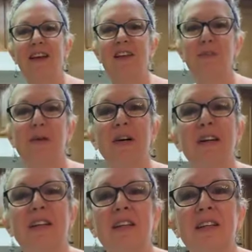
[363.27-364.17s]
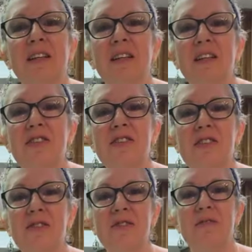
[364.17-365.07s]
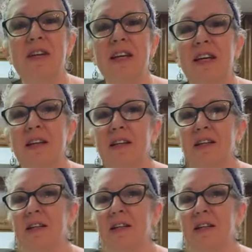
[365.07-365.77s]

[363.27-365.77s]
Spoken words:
Thanks, Paul. You're so sweet.